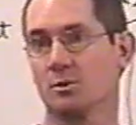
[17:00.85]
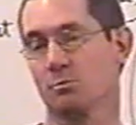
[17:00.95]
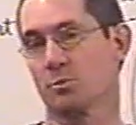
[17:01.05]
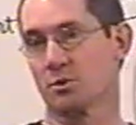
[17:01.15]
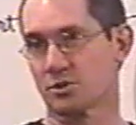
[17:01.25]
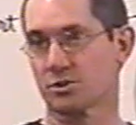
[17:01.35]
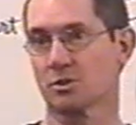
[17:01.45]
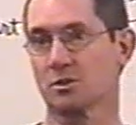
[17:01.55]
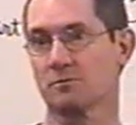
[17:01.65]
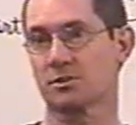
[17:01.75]

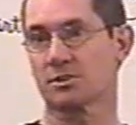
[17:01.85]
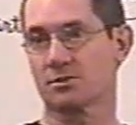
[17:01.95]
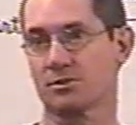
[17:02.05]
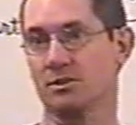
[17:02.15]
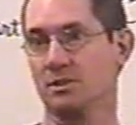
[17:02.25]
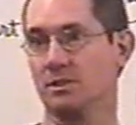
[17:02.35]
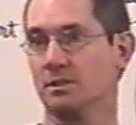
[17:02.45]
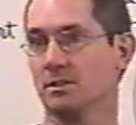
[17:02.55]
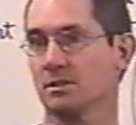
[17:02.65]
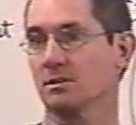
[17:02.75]
preserves the
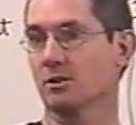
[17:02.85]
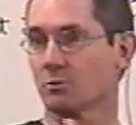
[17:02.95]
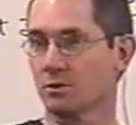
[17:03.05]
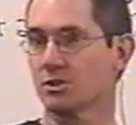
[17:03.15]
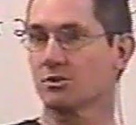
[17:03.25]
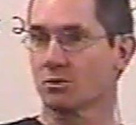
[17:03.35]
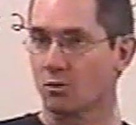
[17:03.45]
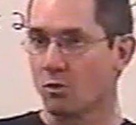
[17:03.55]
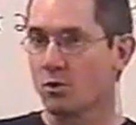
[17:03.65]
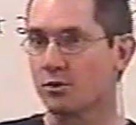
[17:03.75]
original
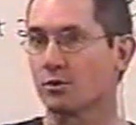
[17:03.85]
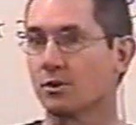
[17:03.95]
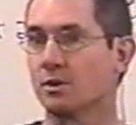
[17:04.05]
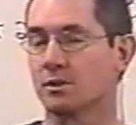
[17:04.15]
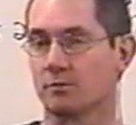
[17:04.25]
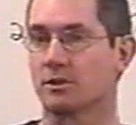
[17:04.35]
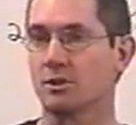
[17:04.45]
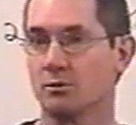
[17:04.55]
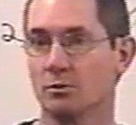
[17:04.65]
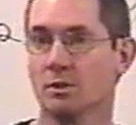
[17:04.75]
order of
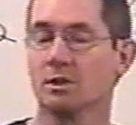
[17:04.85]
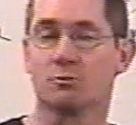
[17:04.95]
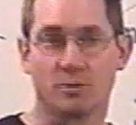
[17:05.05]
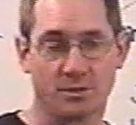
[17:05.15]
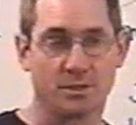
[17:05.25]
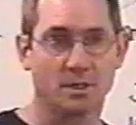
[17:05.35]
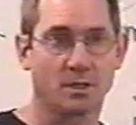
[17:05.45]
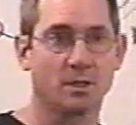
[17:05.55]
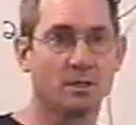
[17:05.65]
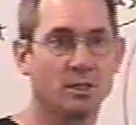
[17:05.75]
Q, we think,
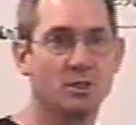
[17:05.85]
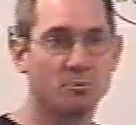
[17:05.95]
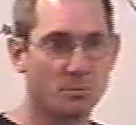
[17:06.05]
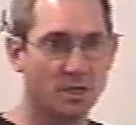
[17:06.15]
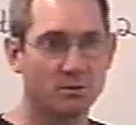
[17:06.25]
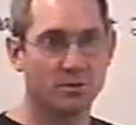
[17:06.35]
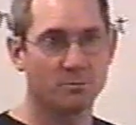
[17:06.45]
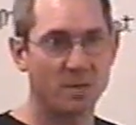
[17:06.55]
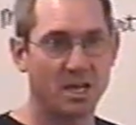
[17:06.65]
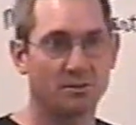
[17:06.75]
better than
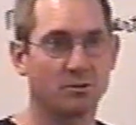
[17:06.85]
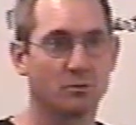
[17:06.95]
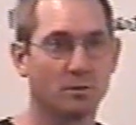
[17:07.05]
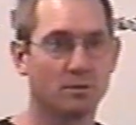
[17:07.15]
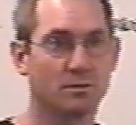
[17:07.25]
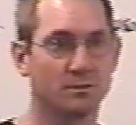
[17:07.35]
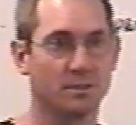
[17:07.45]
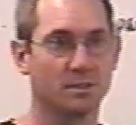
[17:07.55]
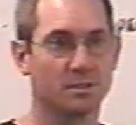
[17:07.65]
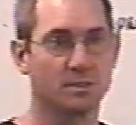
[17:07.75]
Matthew
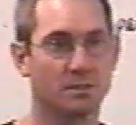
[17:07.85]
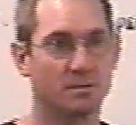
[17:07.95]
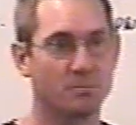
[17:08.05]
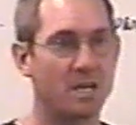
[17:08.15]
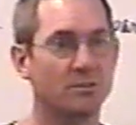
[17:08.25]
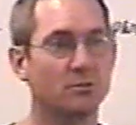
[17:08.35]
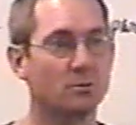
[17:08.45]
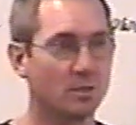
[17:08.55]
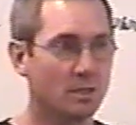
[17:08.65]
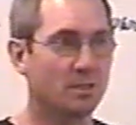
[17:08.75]
did. Matthew
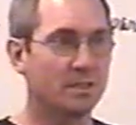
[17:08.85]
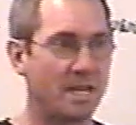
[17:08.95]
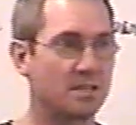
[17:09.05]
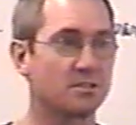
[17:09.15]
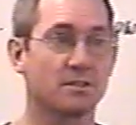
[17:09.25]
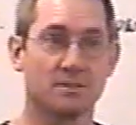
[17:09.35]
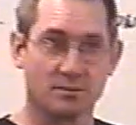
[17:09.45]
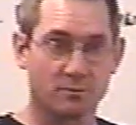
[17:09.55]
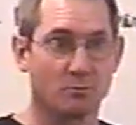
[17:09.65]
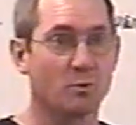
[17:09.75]
has a
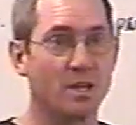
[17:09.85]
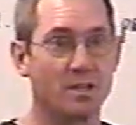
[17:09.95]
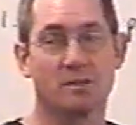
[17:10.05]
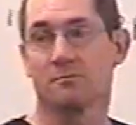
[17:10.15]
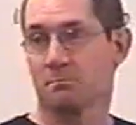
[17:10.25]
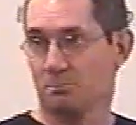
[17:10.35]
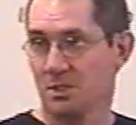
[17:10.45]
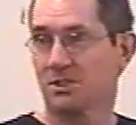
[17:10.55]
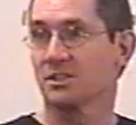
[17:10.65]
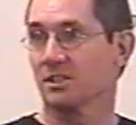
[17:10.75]
different way of
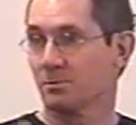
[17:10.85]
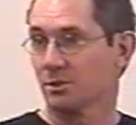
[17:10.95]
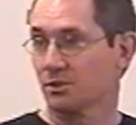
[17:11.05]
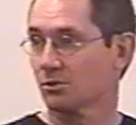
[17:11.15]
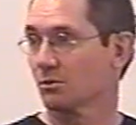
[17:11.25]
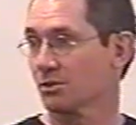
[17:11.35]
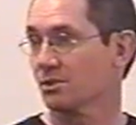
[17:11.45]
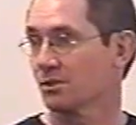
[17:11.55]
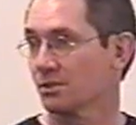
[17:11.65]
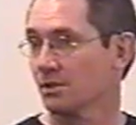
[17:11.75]
mixing up his
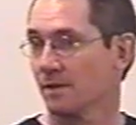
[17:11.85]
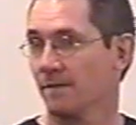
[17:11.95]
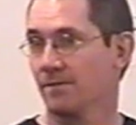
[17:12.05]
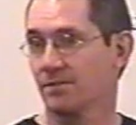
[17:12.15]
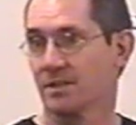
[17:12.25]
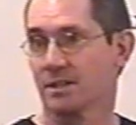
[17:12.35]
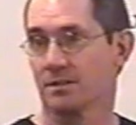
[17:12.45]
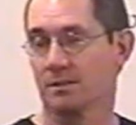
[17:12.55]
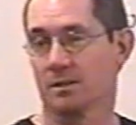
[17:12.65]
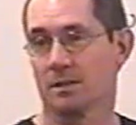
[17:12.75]
sources than,
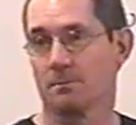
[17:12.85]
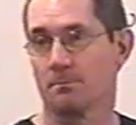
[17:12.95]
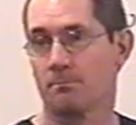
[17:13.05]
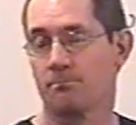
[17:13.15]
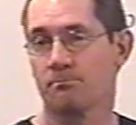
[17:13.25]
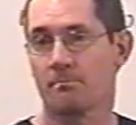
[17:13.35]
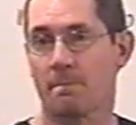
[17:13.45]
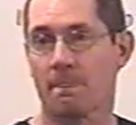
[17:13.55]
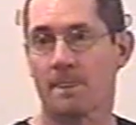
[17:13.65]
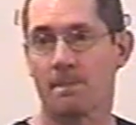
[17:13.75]
um,
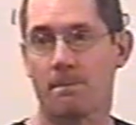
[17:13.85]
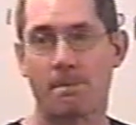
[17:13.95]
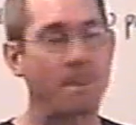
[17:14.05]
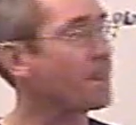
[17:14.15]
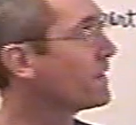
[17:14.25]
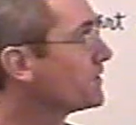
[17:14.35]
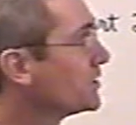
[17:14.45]
than